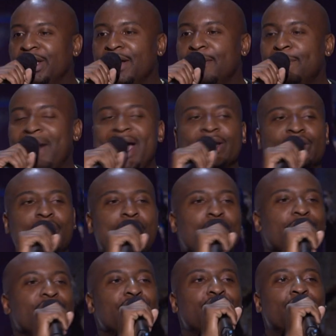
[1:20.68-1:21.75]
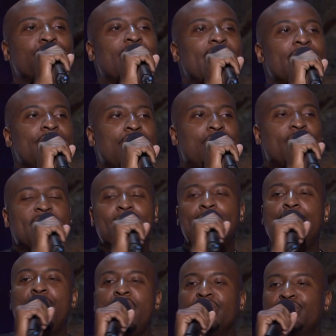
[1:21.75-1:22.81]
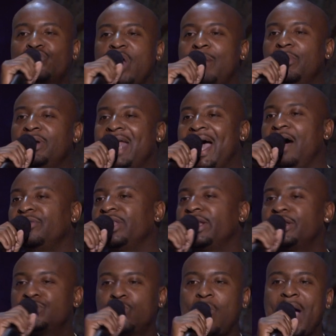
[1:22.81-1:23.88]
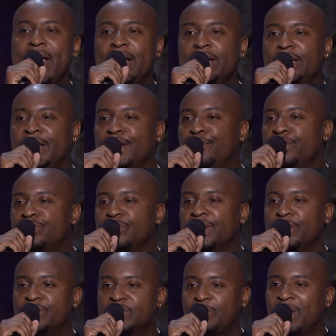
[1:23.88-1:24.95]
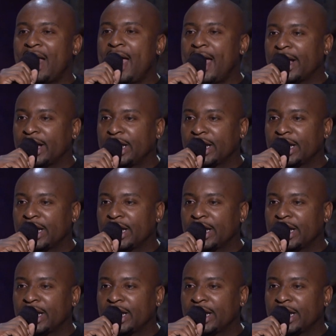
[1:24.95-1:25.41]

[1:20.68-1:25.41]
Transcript: Mike, the only dude I know in more trouble now that he's white than he was when he was black.